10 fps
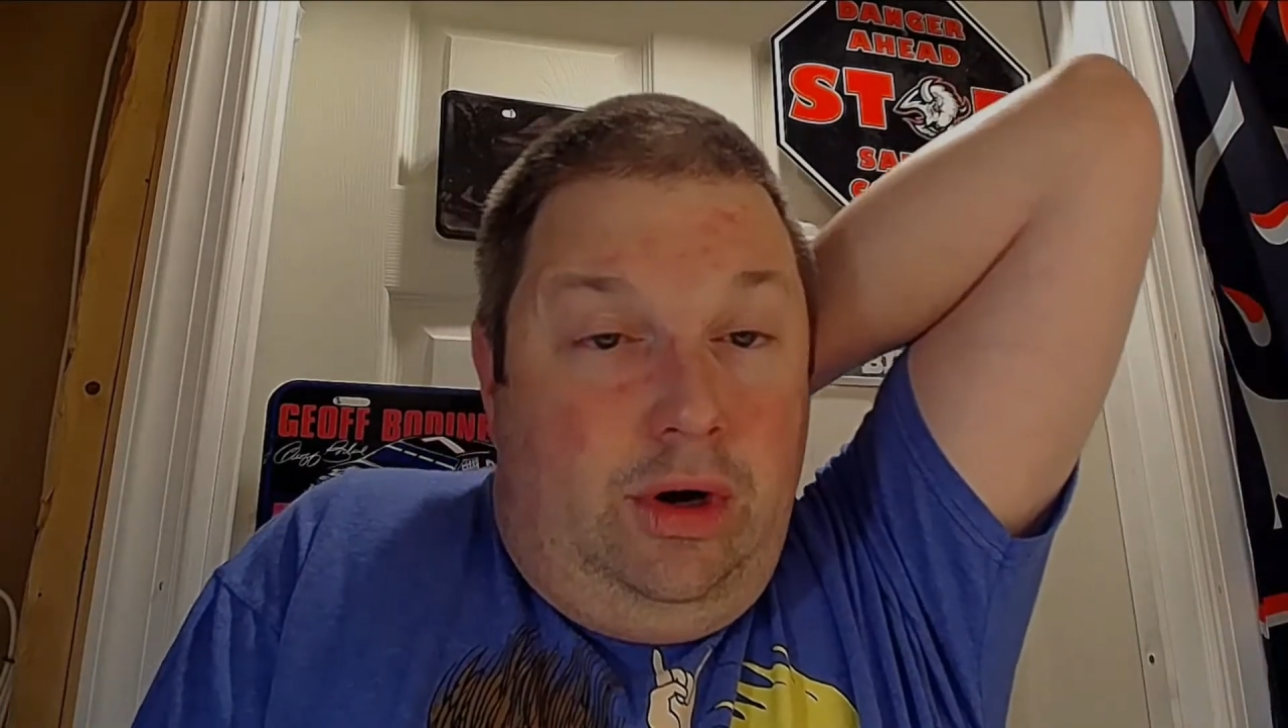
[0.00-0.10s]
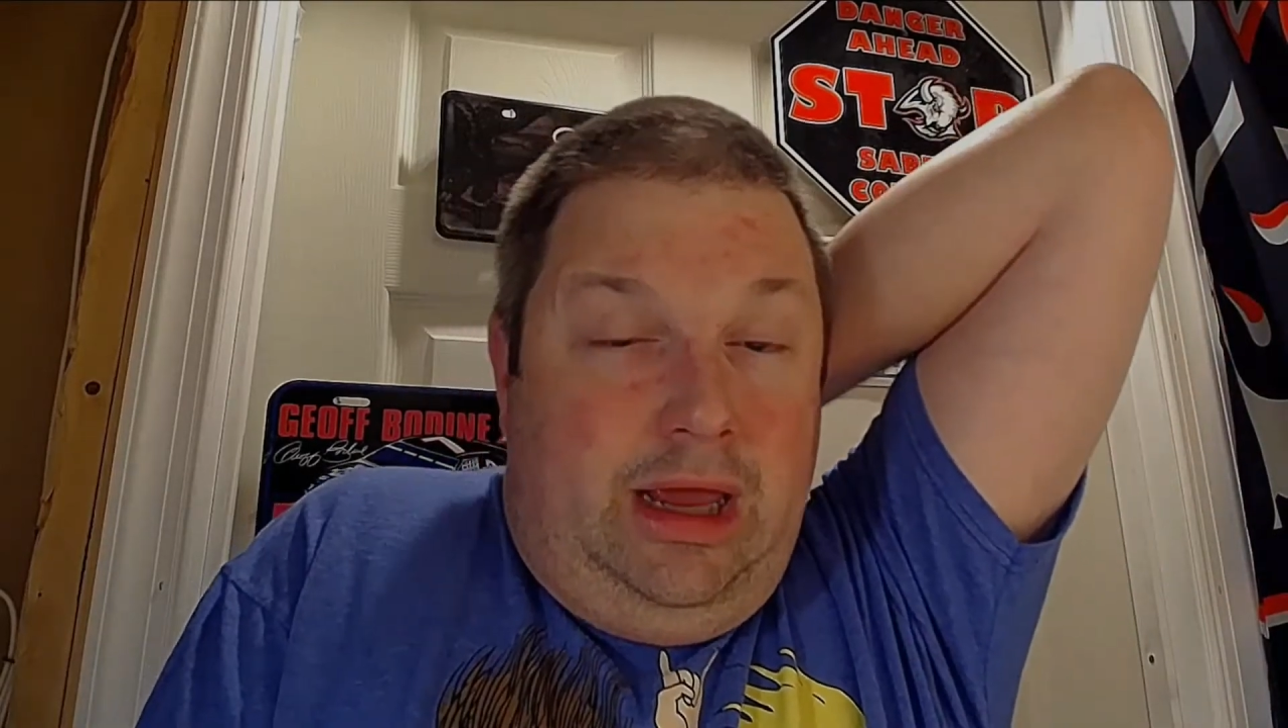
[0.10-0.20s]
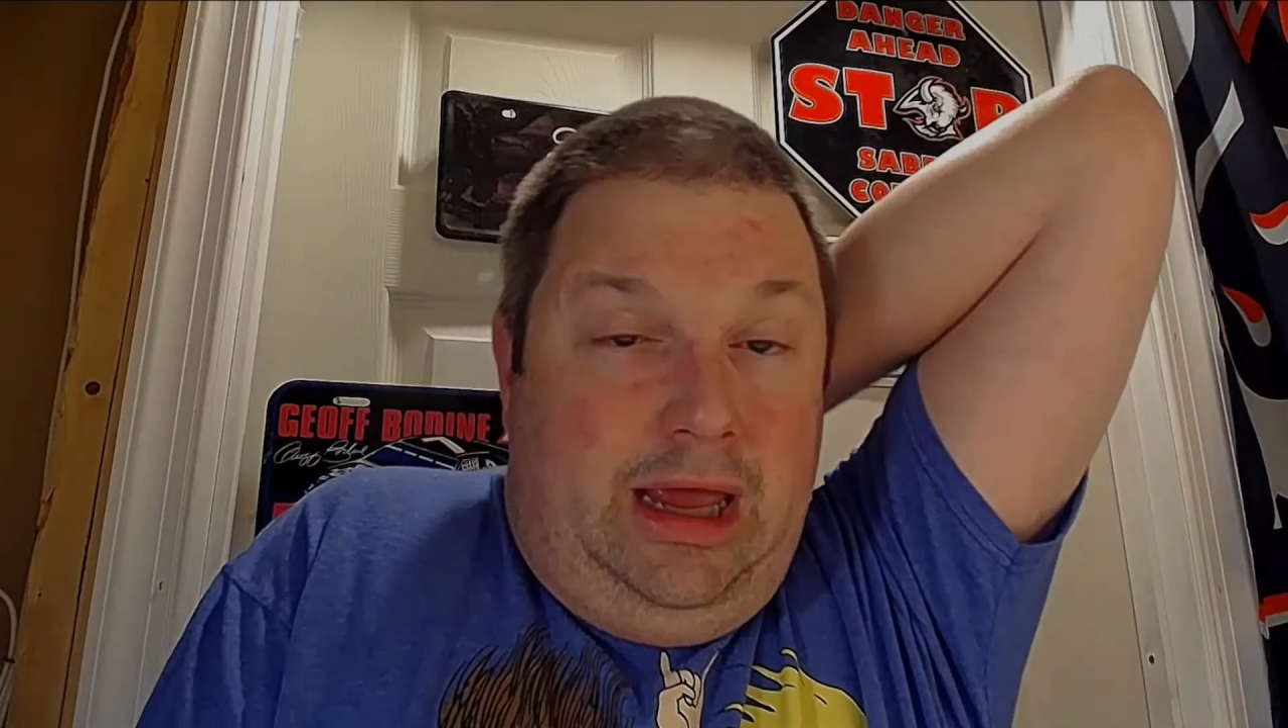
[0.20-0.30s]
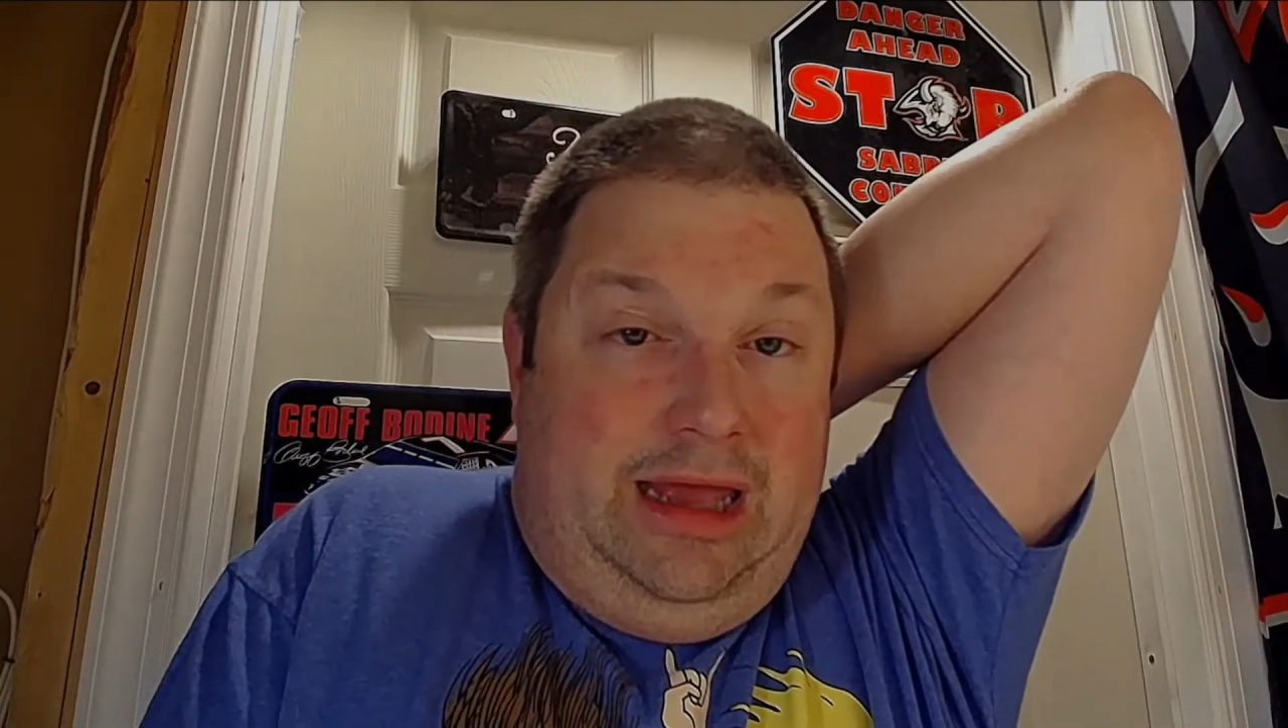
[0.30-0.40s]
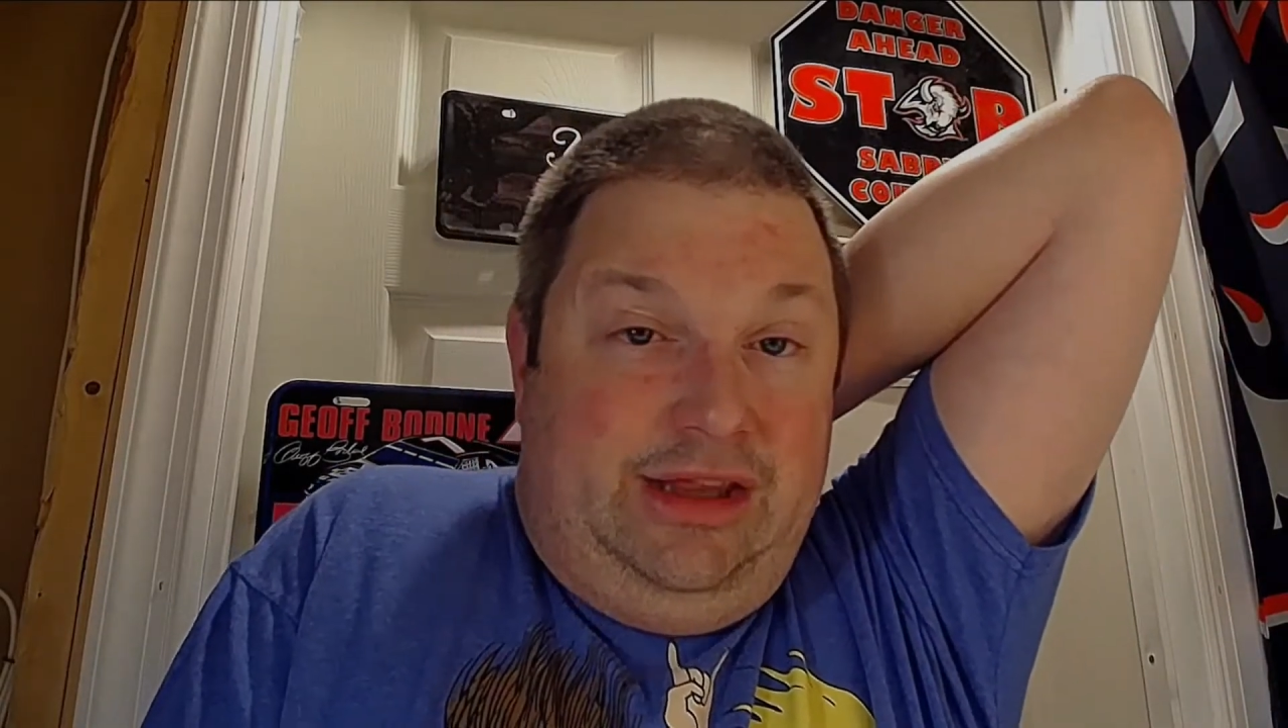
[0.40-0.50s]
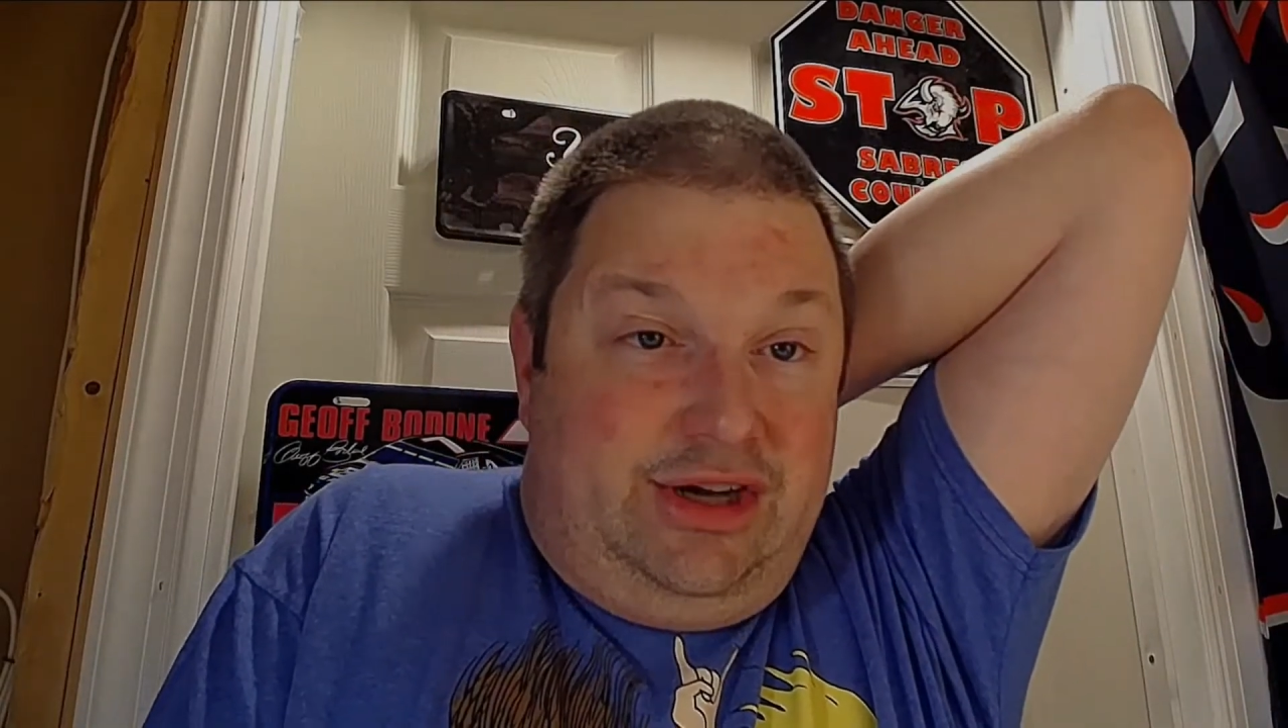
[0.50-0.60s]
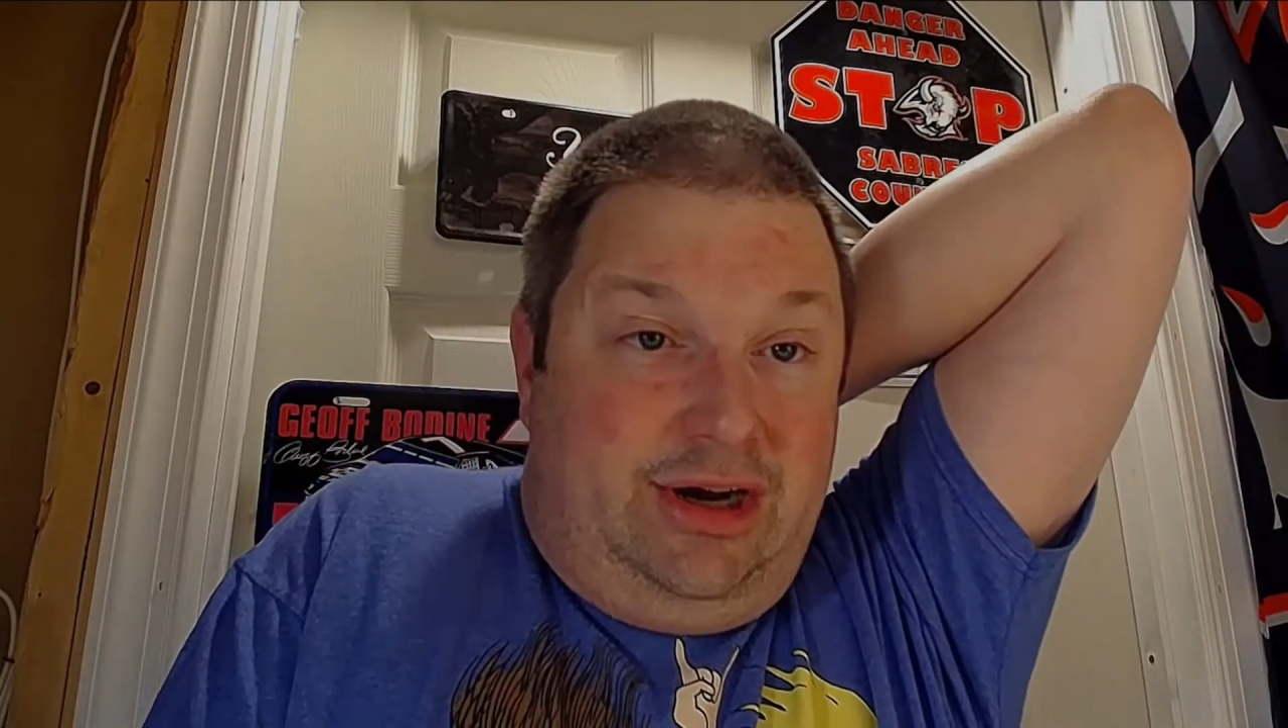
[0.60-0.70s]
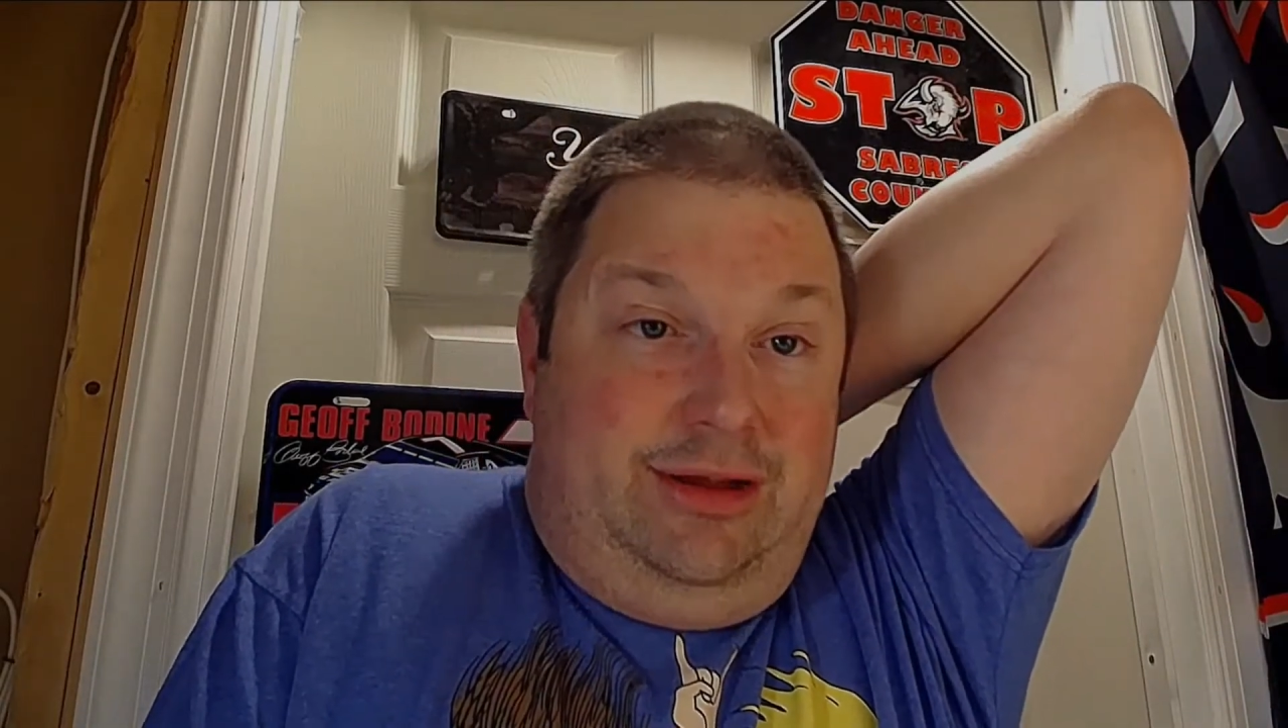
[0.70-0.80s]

and start